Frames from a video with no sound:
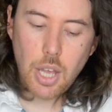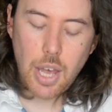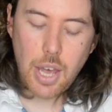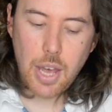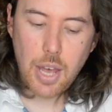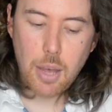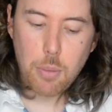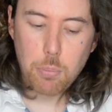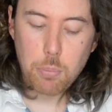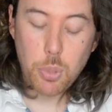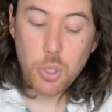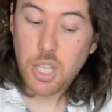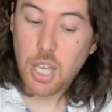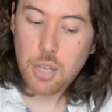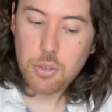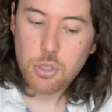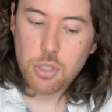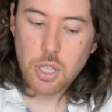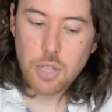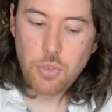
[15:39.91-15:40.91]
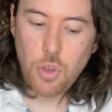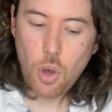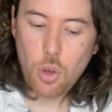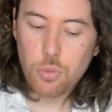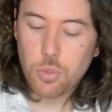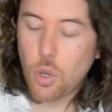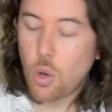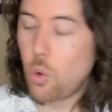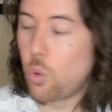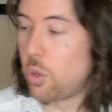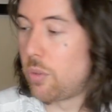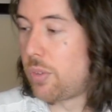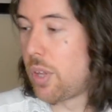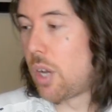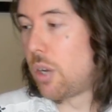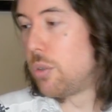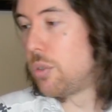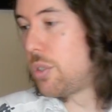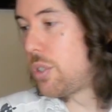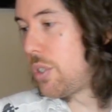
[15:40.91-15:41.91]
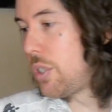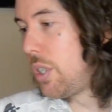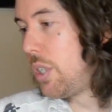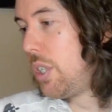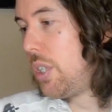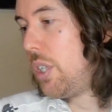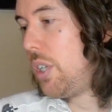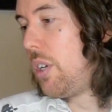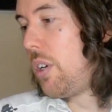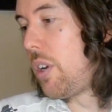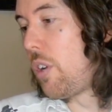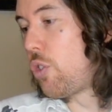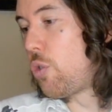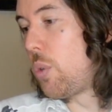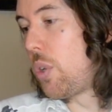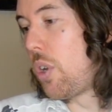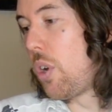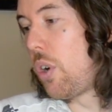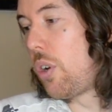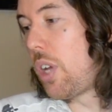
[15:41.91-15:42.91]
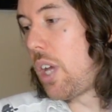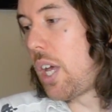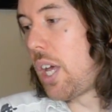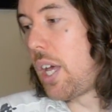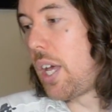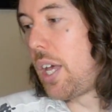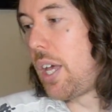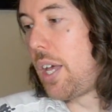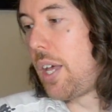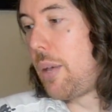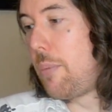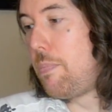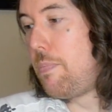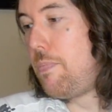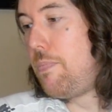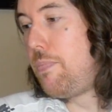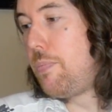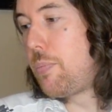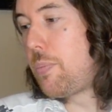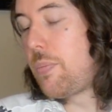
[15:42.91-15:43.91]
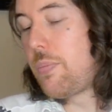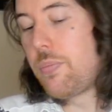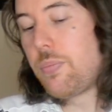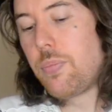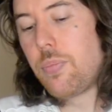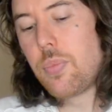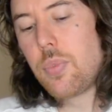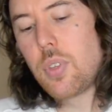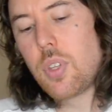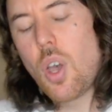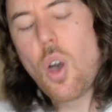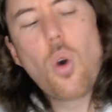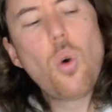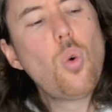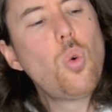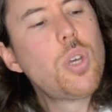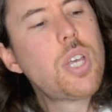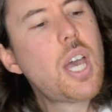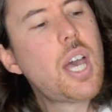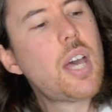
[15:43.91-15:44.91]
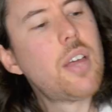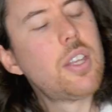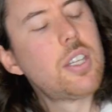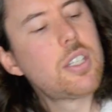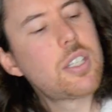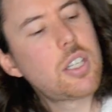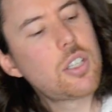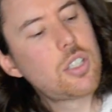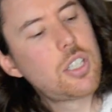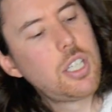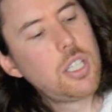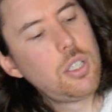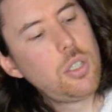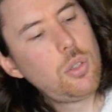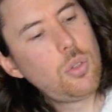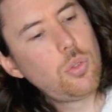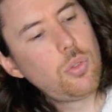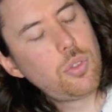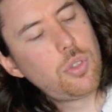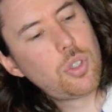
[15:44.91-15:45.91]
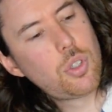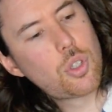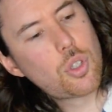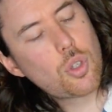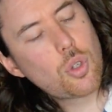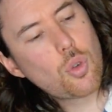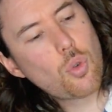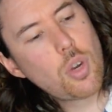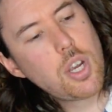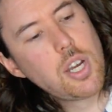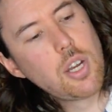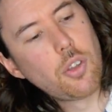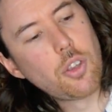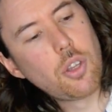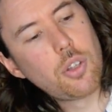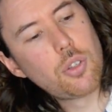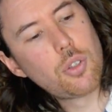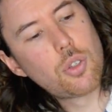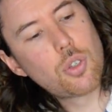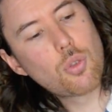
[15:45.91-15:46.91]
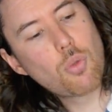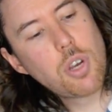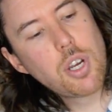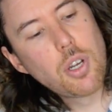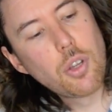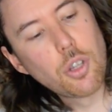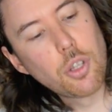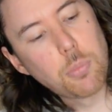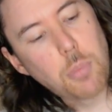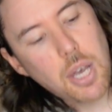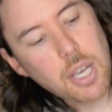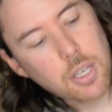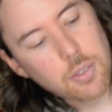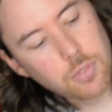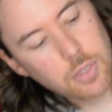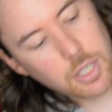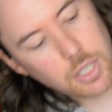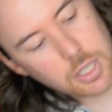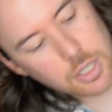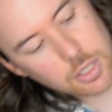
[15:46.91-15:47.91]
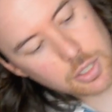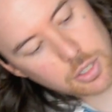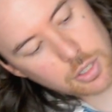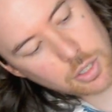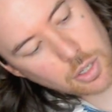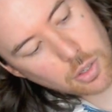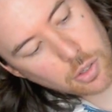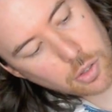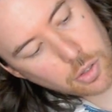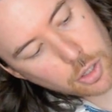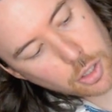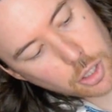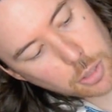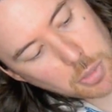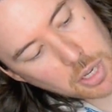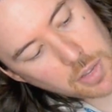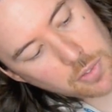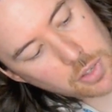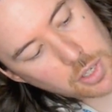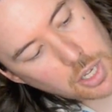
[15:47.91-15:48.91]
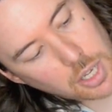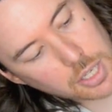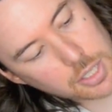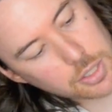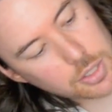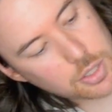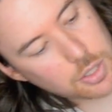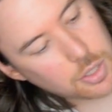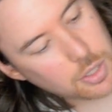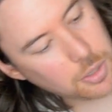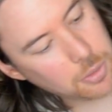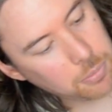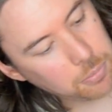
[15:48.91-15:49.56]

But yeah, so they've got all of those. Also we got, oh yeah, there's actually the screen on the back of these, on the back of the lights.